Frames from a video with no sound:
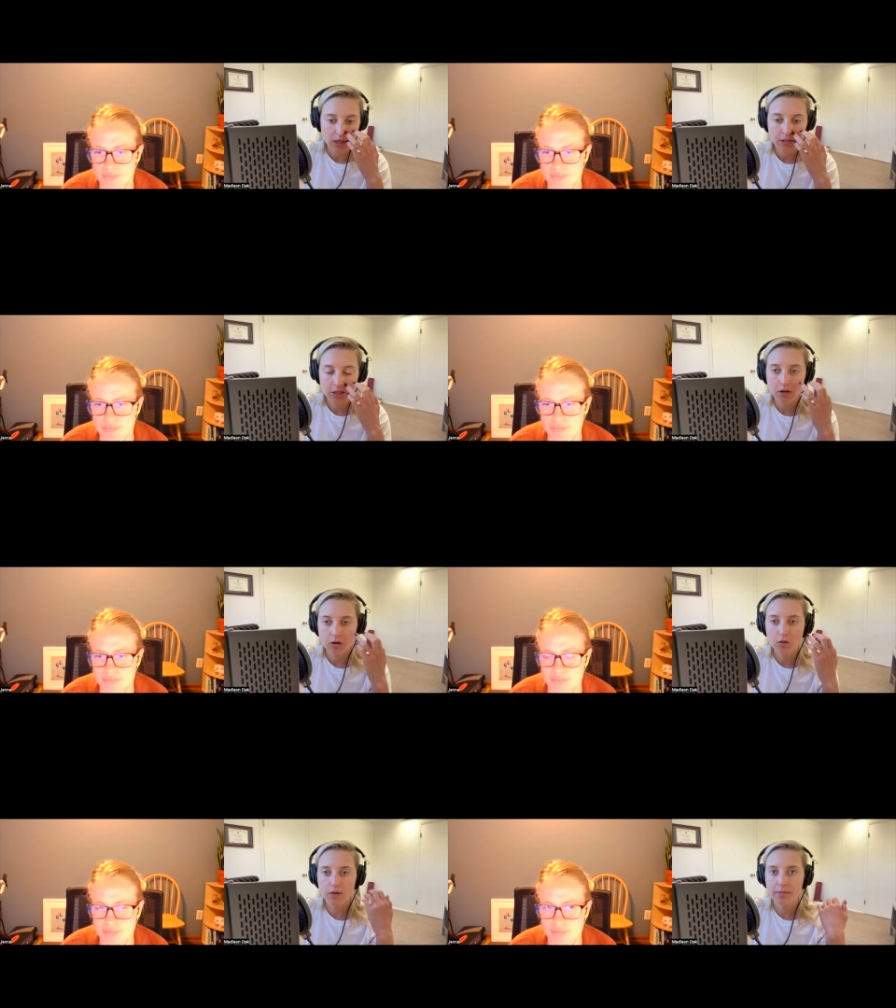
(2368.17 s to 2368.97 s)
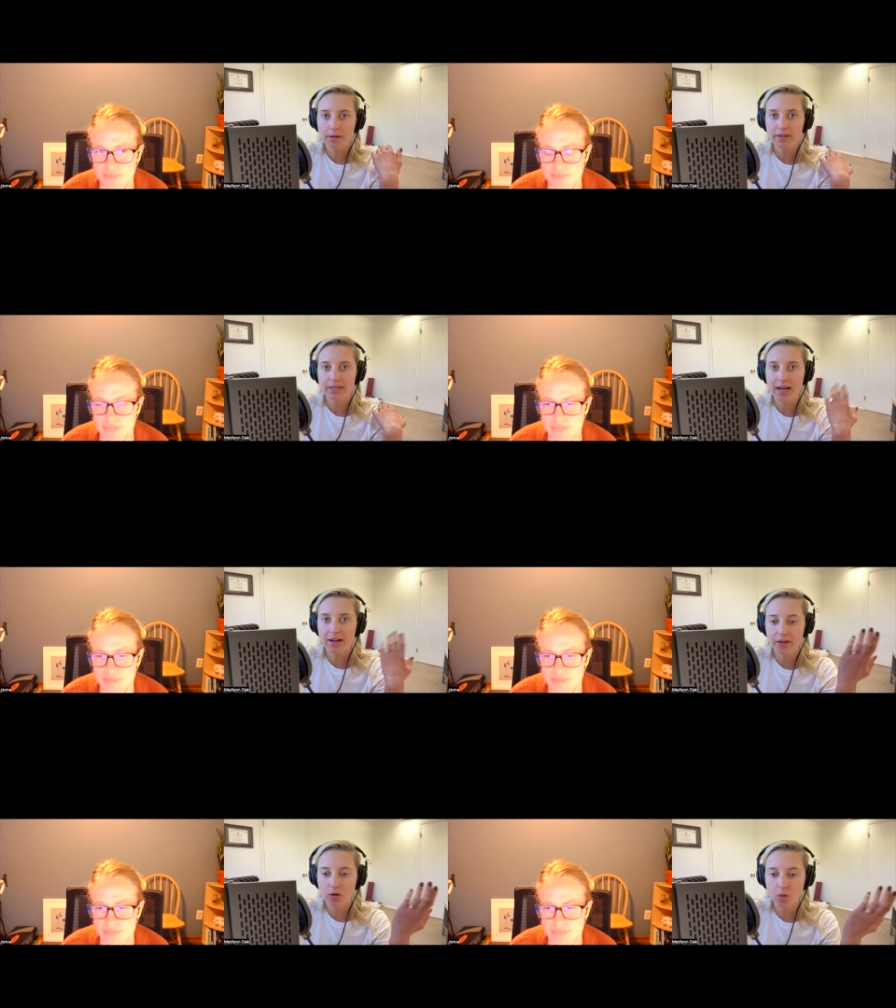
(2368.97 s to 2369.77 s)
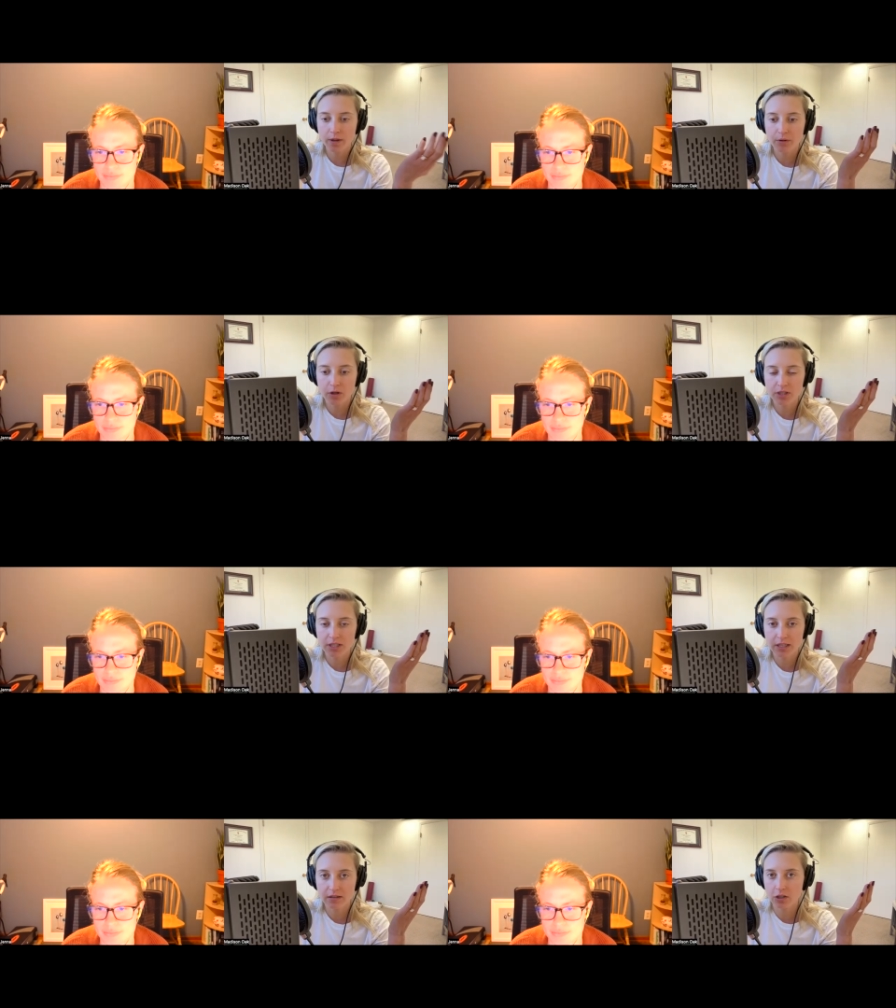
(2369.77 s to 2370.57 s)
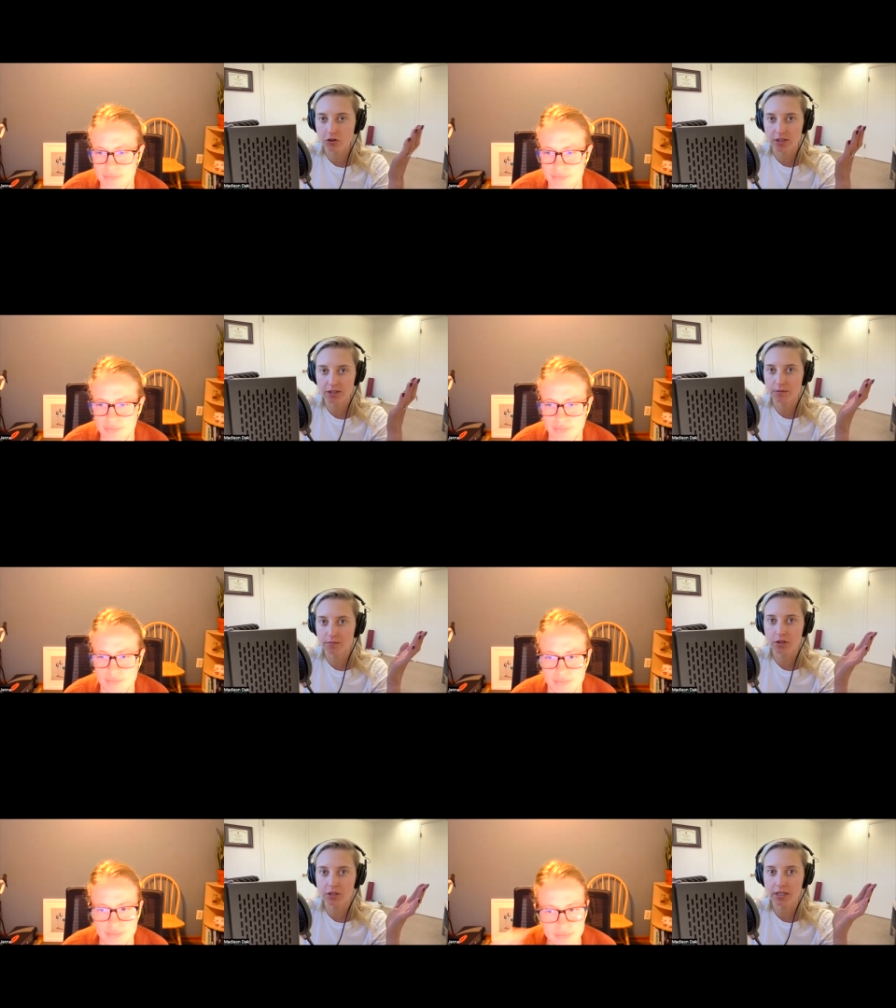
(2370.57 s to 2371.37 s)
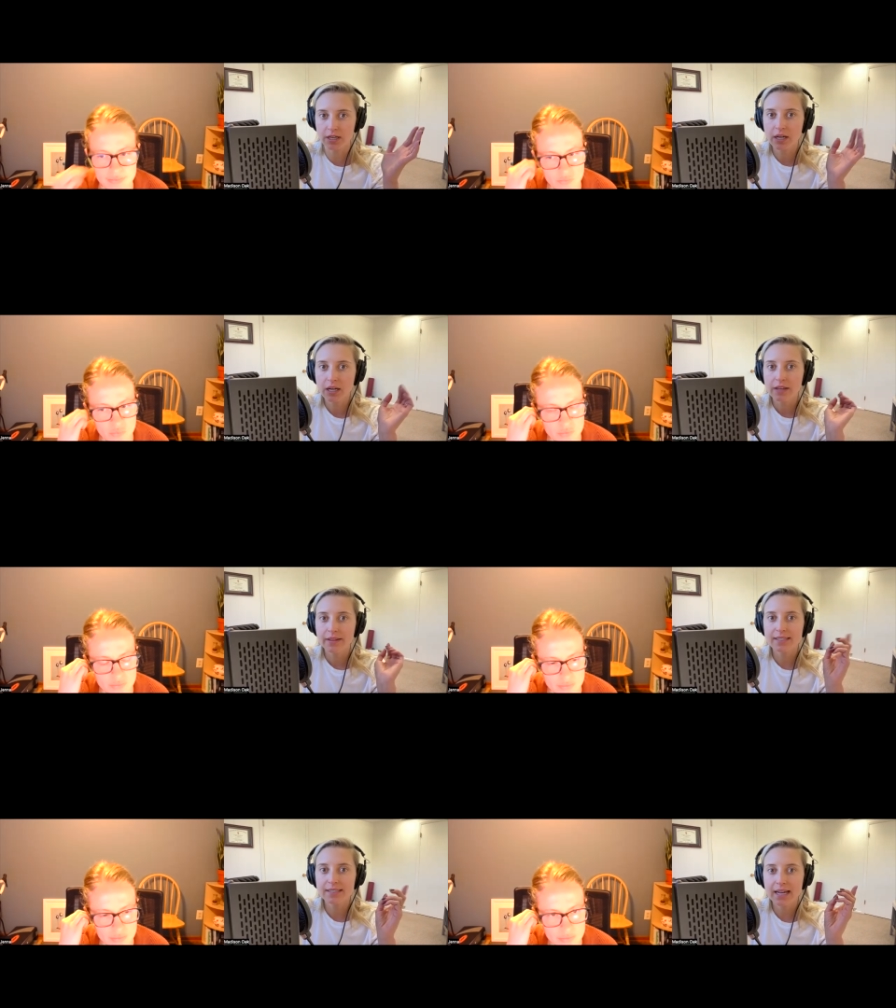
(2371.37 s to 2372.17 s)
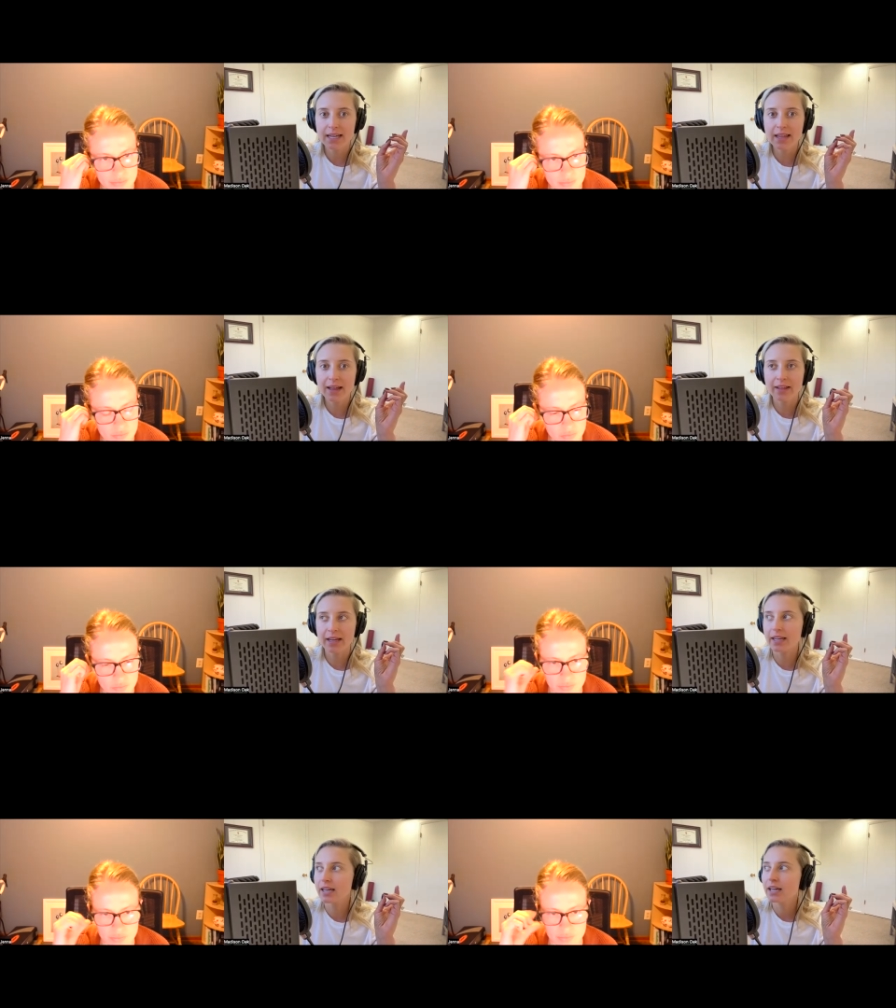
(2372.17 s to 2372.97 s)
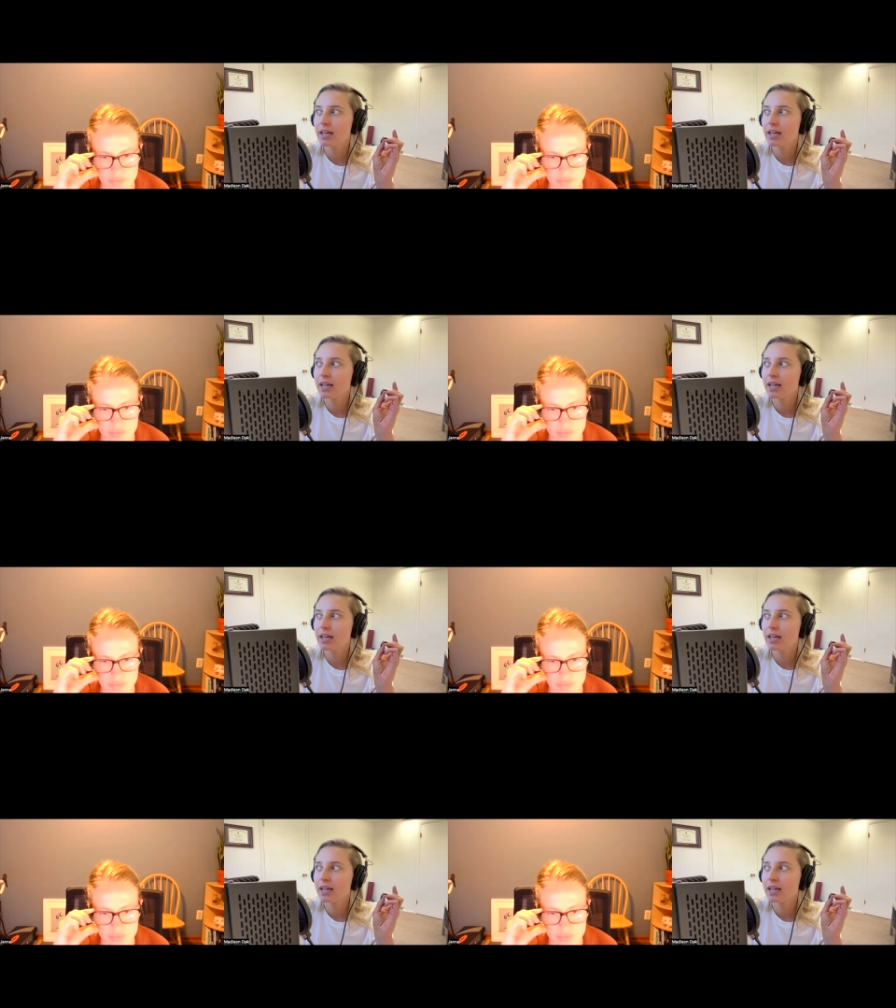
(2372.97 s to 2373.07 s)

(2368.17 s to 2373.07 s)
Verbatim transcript: So maybe telling one person, a trusted person, they say that like,